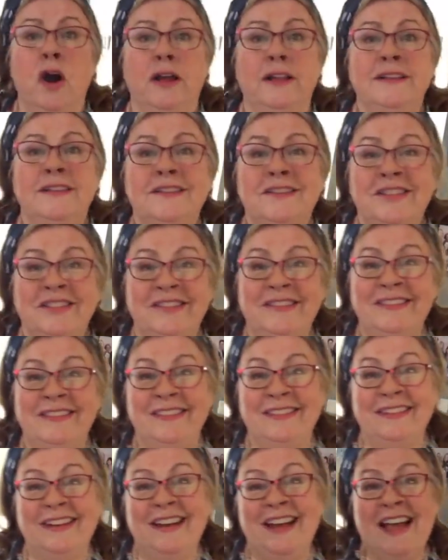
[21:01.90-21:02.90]
once.
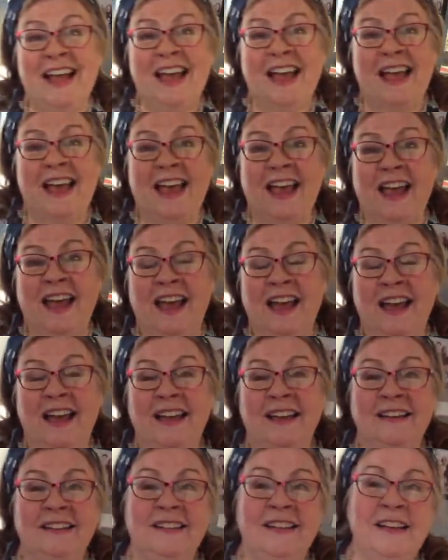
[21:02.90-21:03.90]

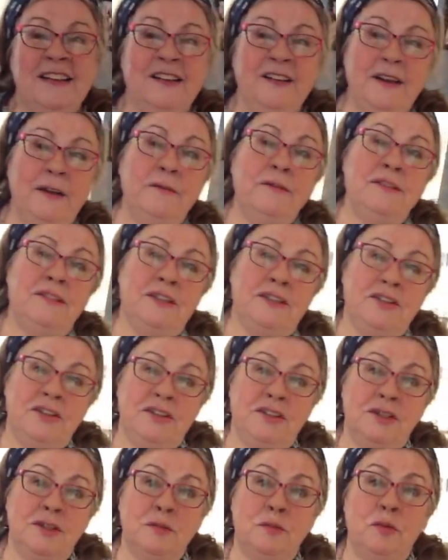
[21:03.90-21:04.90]
And it was
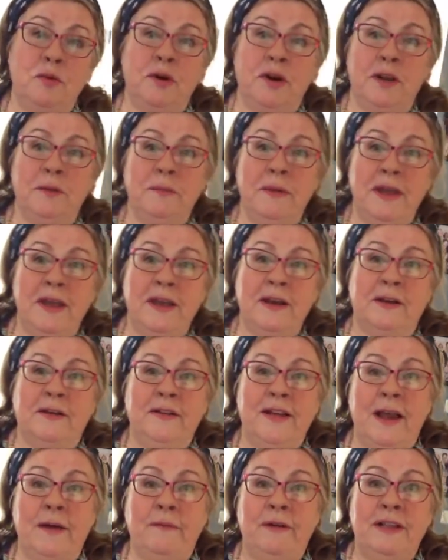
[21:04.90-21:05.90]
such a disappointing
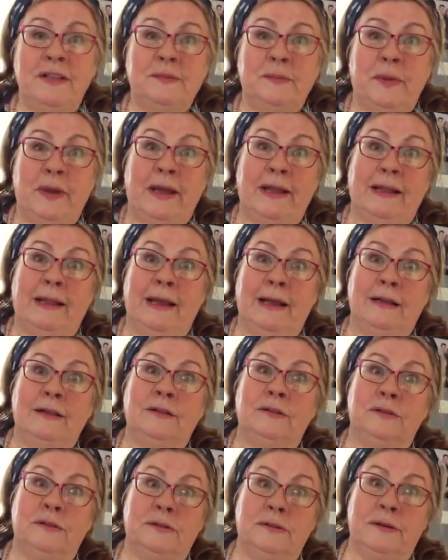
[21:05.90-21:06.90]
meal, and we spent
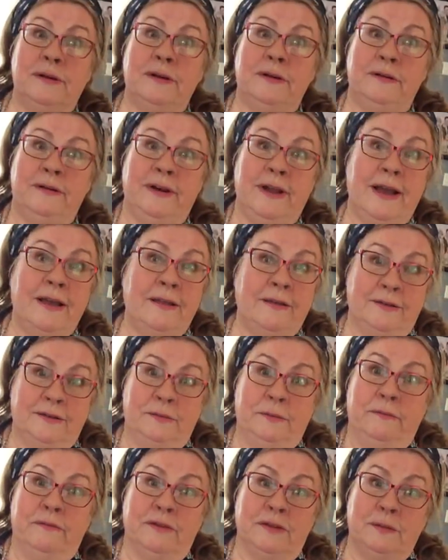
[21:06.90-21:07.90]
like close to one hundred
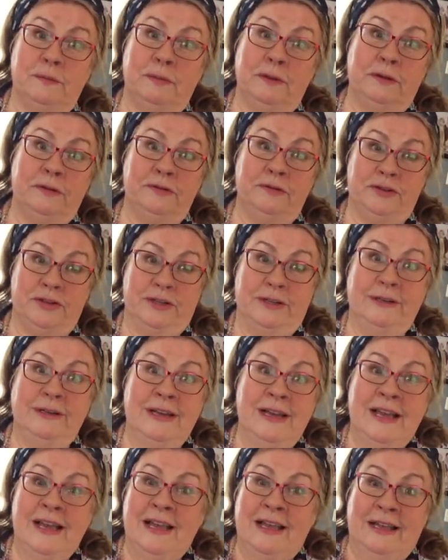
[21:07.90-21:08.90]
dollars. We were
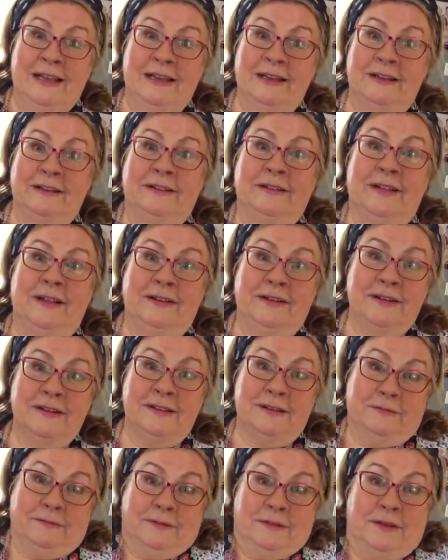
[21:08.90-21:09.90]
splurging, you know,
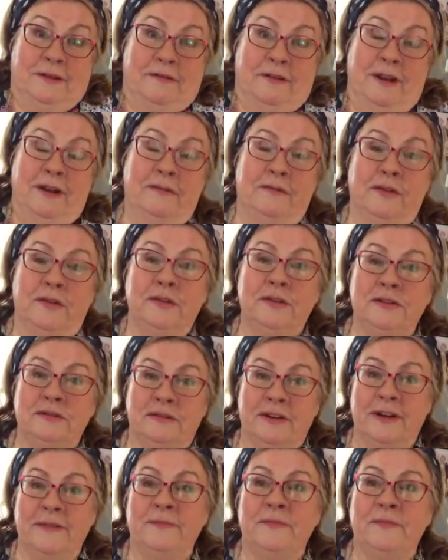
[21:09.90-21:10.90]
because it was our
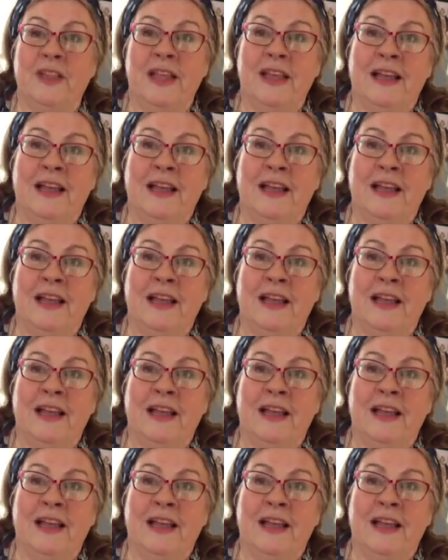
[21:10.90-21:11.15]
anniversary.